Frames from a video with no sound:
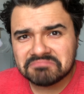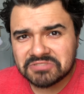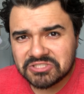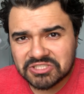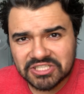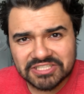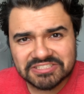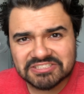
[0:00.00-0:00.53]

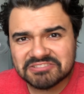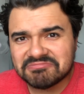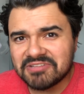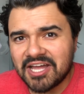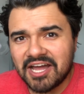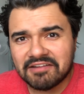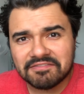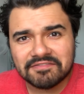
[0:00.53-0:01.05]
just
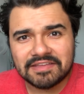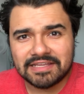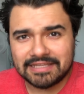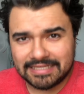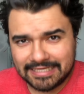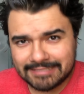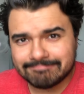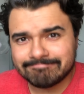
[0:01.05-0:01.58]
not
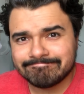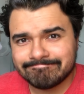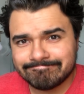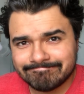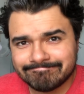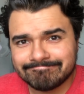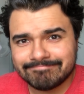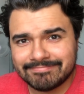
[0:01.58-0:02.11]
feeling
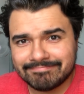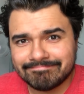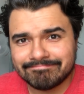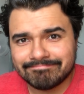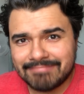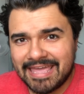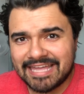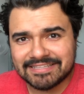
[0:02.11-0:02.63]

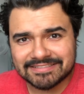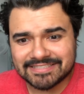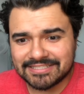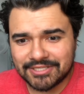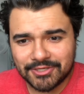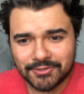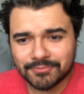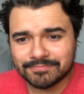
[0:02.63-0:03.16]
it. Hands can
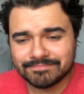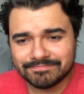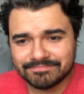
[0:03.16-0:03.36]
go